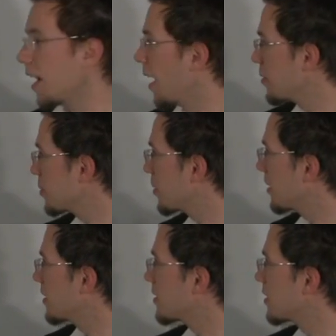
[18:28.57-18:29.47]
I'm just
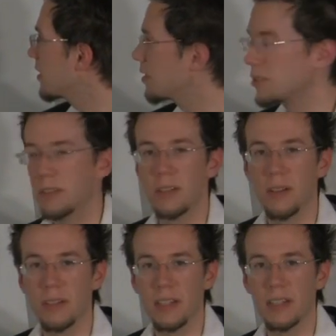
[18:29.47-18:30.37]
putting this in here so you
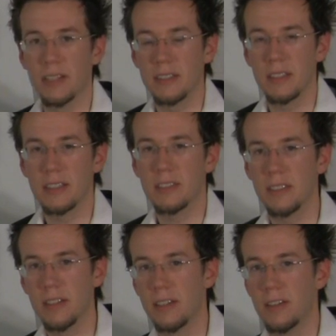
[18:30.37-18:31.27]
know that it exists
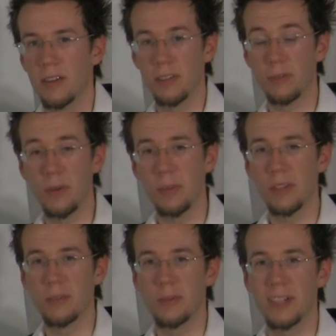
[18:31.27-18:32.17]
and that you know the
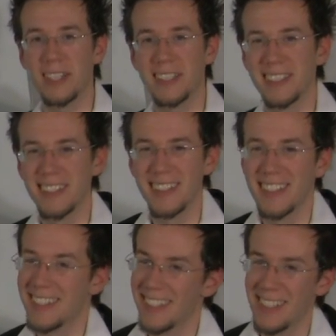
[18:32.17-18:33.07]
formula for it.
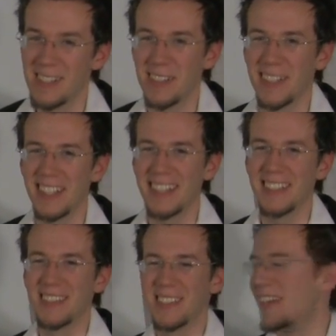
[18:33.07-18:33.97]
Cool, huh?
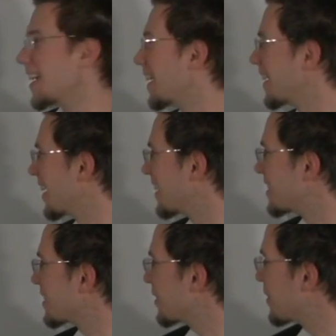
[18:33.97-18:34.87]

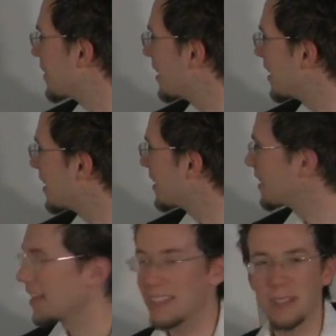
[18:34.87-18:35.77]
Alright, so
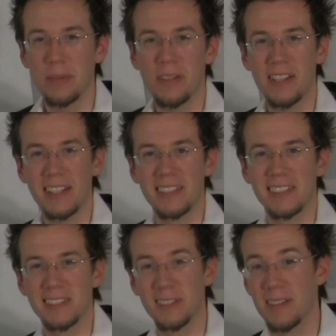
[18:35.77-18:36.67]
that's about it.
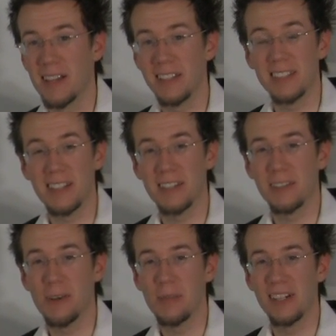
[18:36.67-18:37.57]
So now let's get on
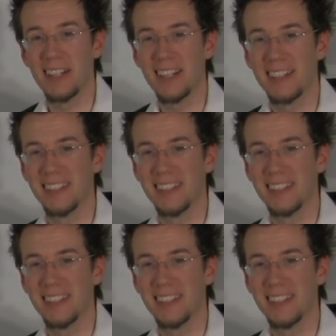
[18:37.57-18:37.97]
to homework.